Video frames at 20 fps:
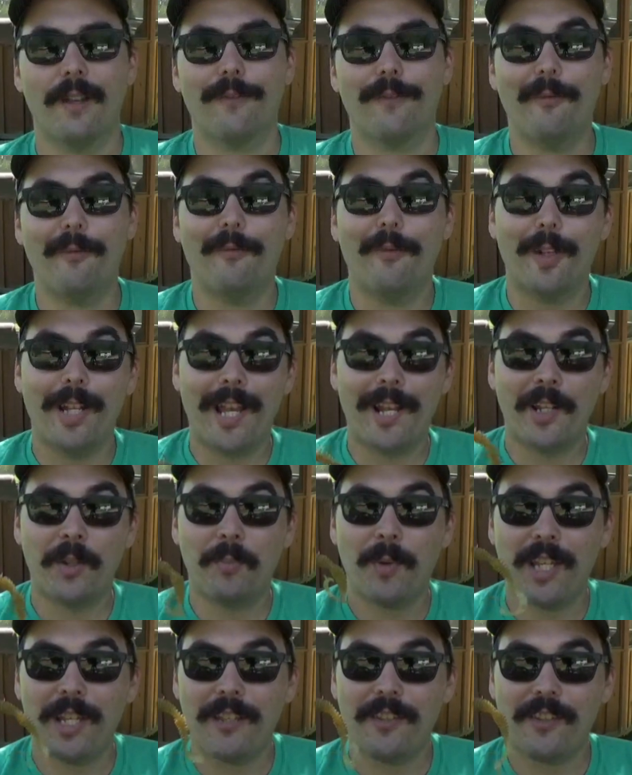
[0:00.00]
From Fanatic
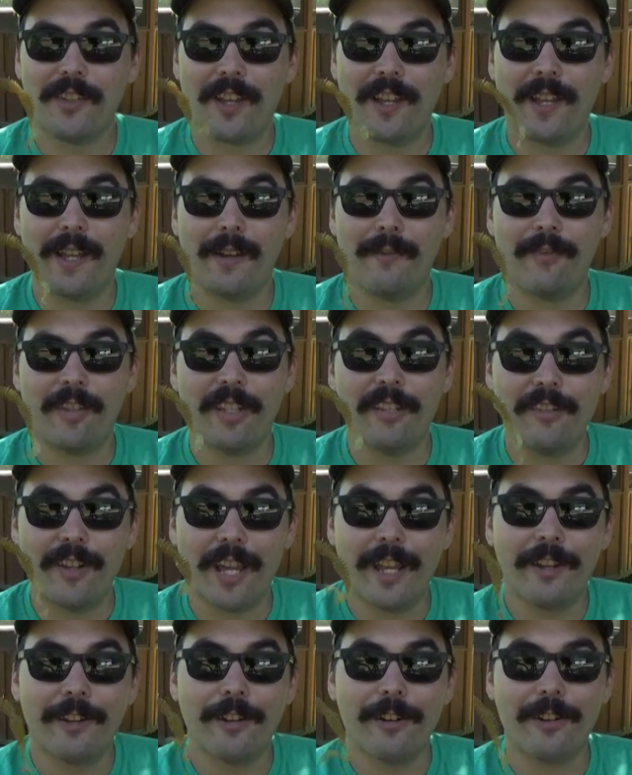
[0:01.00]
Baits, I have the
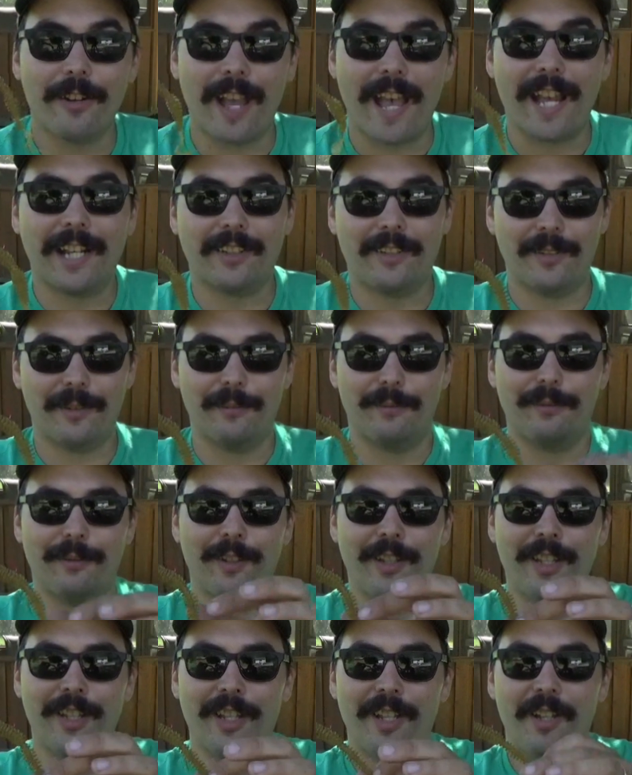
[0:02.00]
Dagger Active
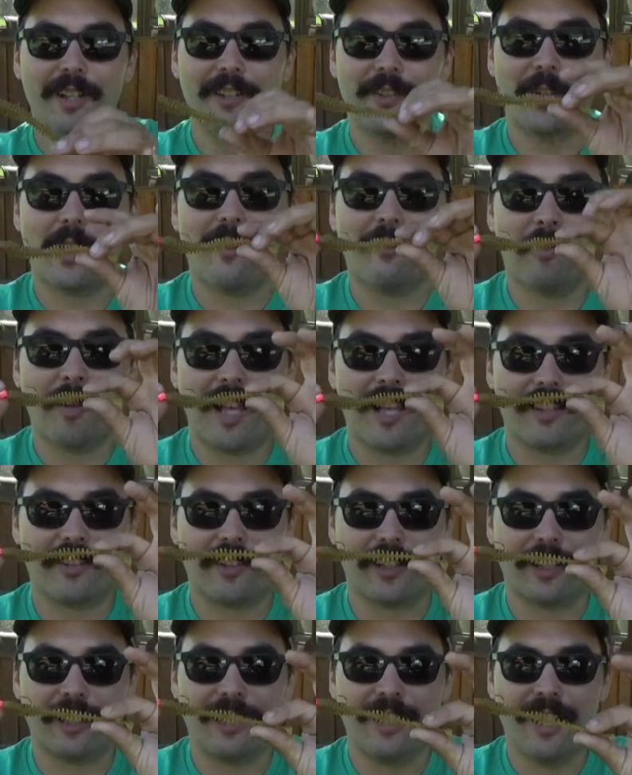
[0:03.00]
soft
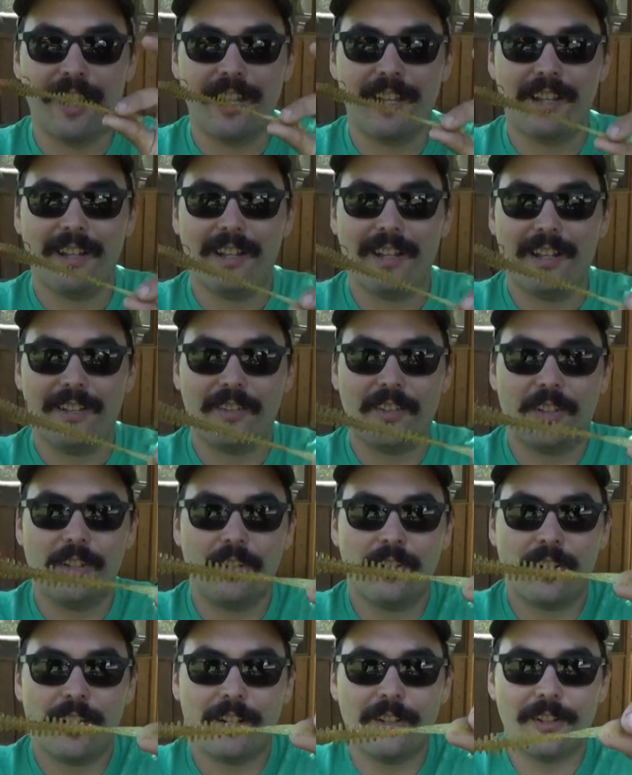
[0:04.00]
plastic. It's a
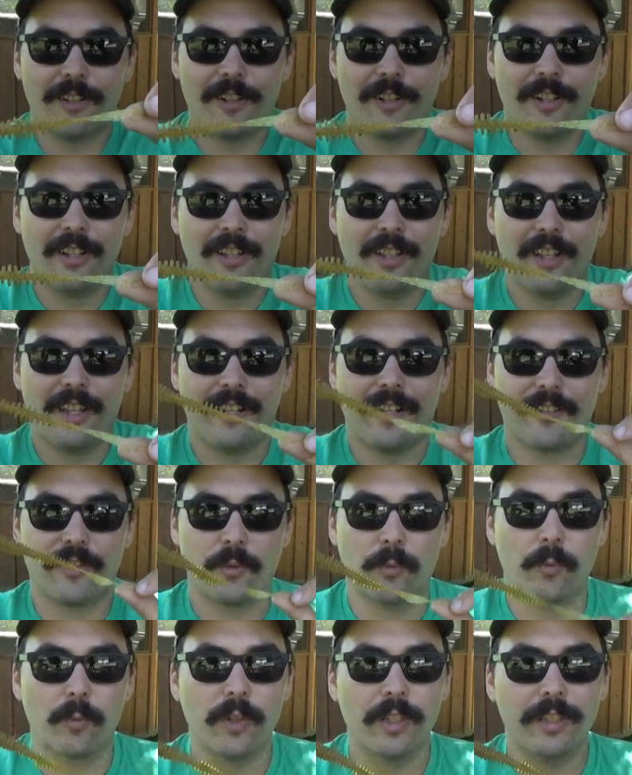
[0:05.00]
good color. It has a
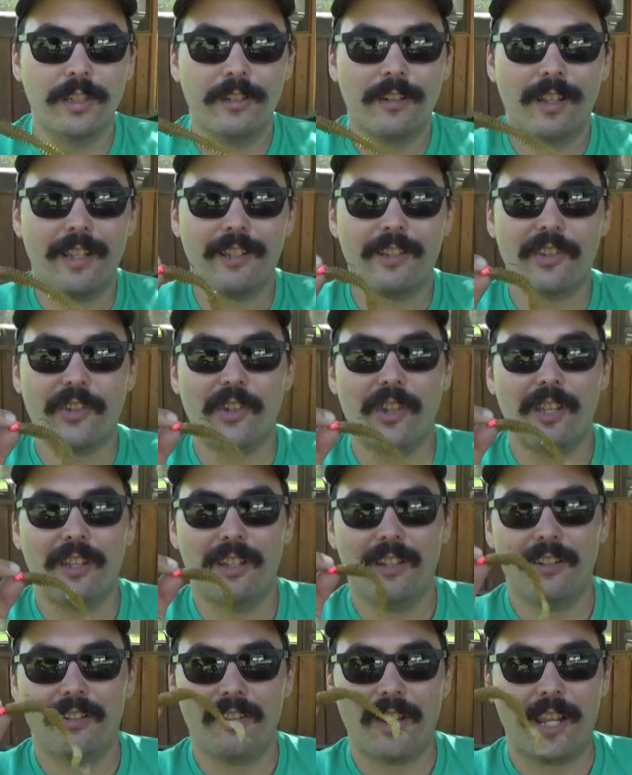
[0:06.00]
really nice
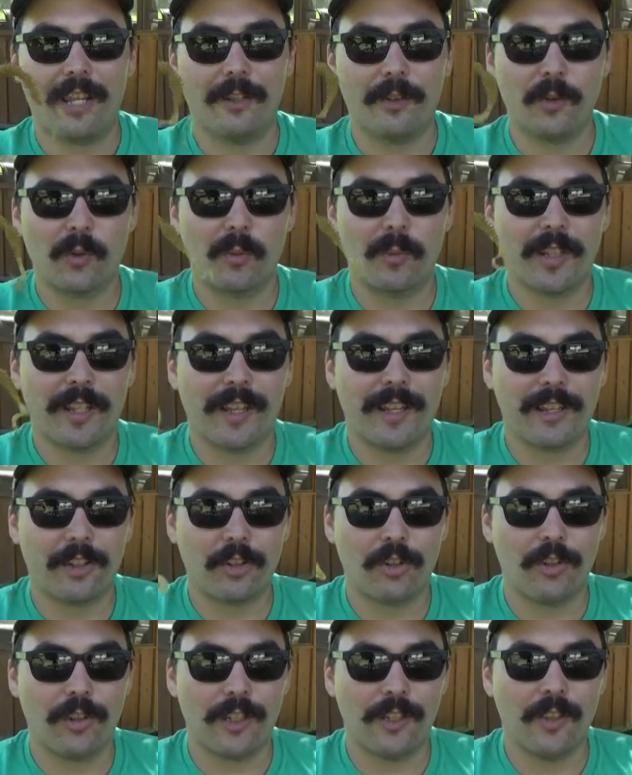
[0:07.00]
tail swimming
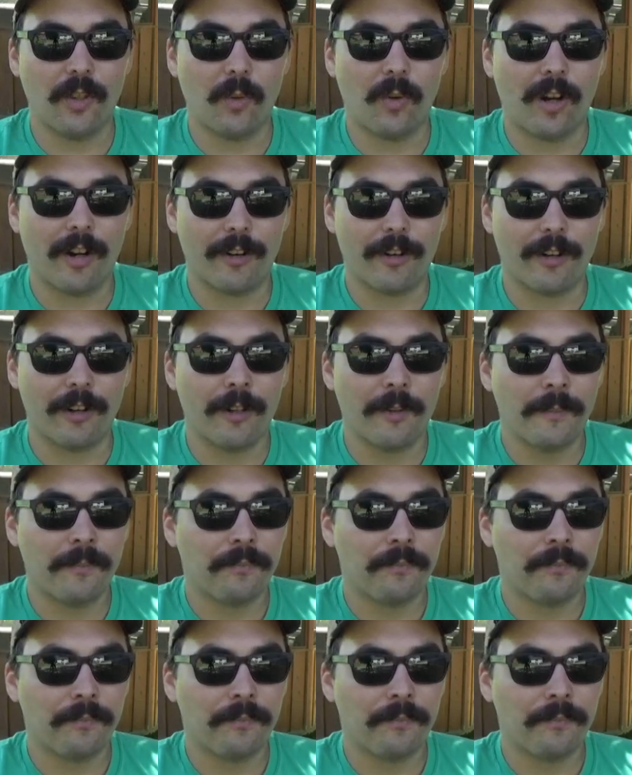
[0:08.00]
action in the water.